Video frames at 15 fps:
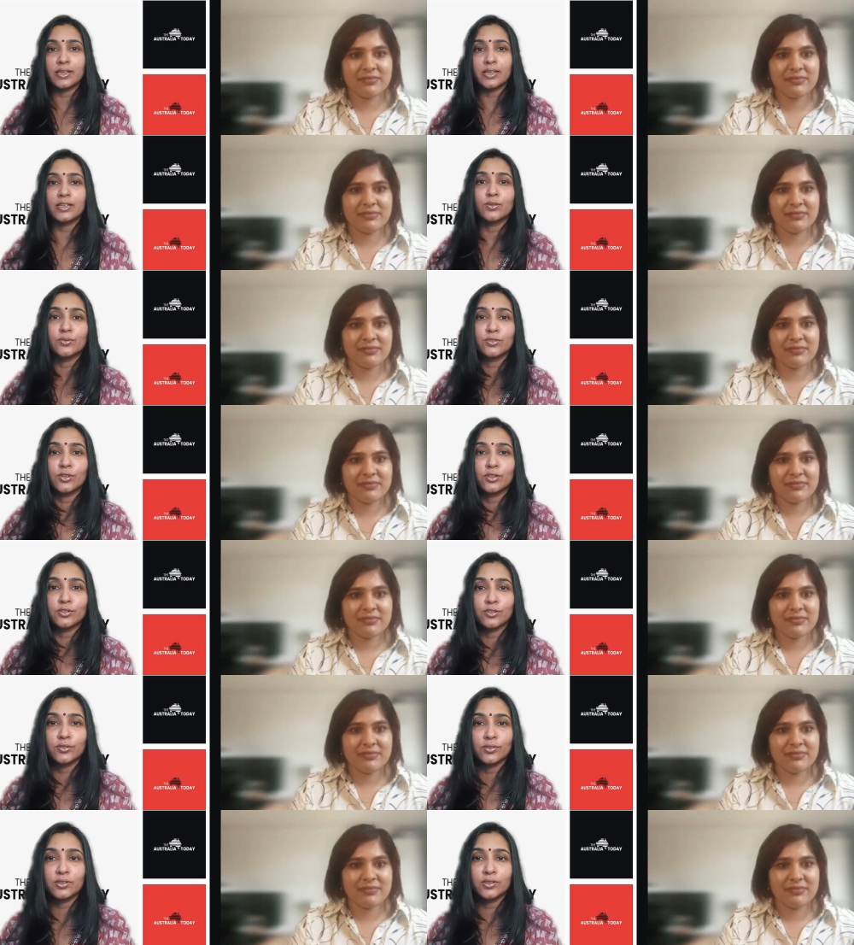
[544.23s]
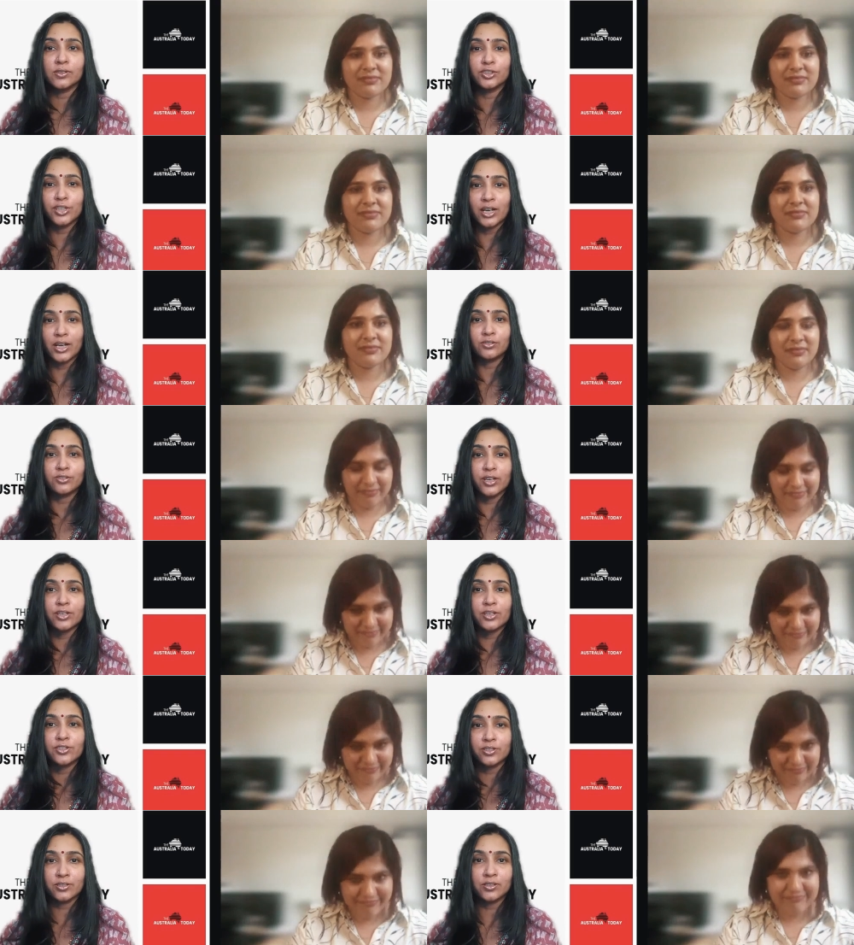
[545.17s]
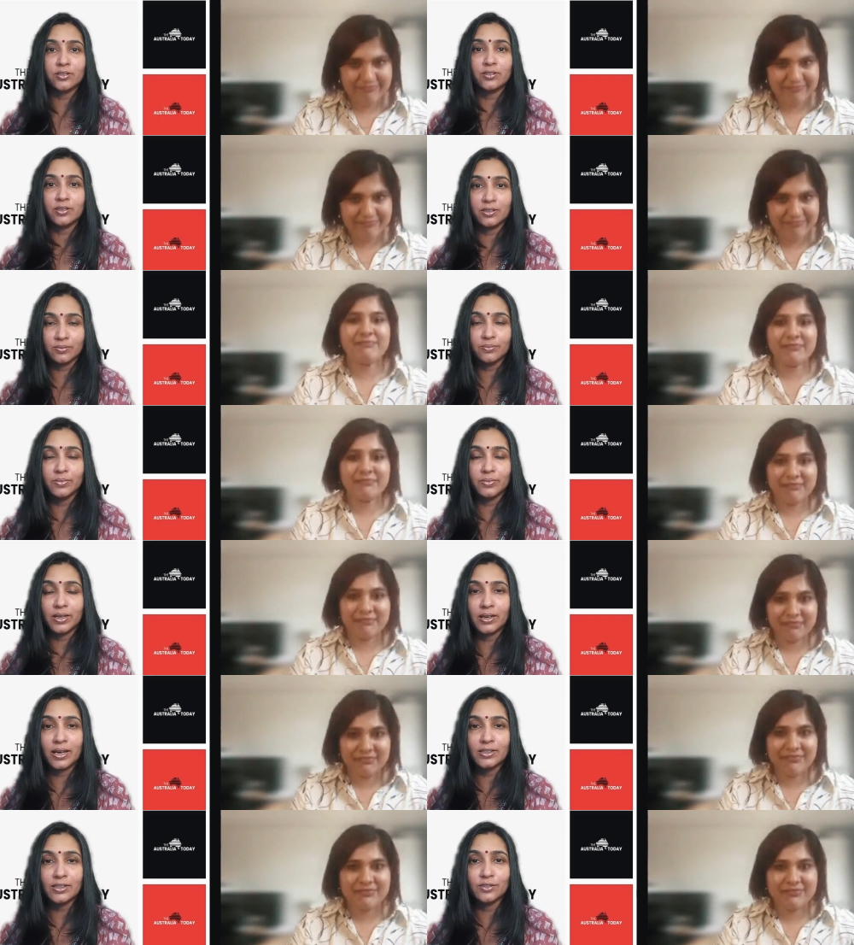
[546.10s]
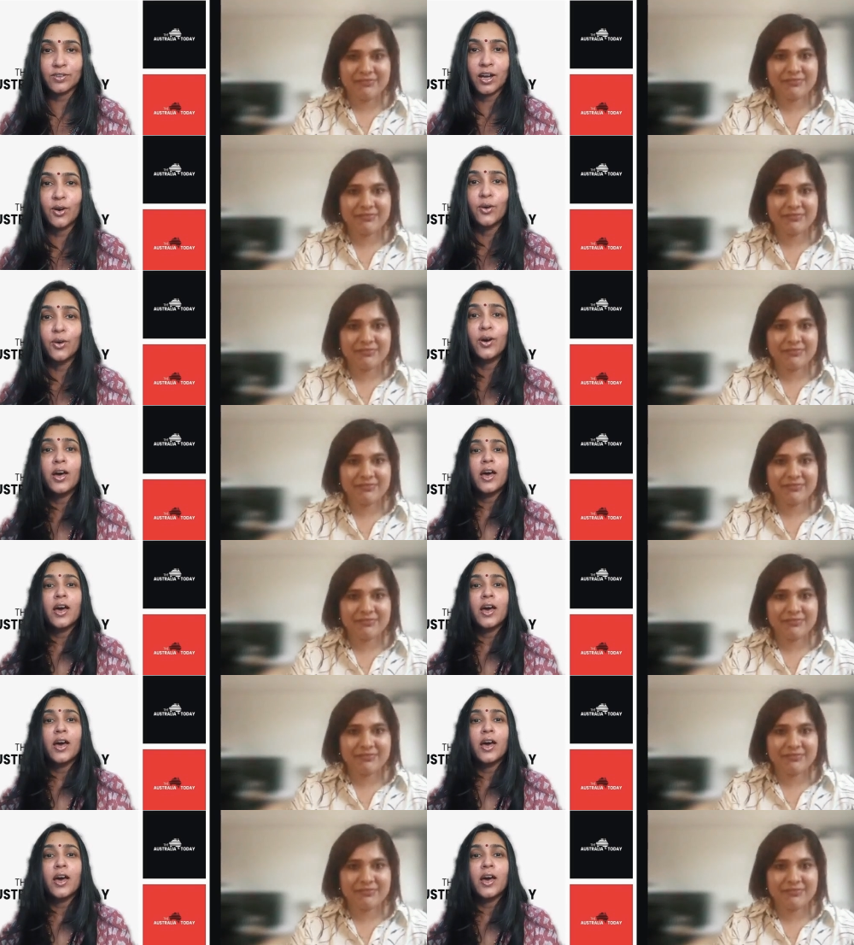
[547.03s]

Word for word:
Speaker 1: who's also the shadow treasurer uh, uh as of now.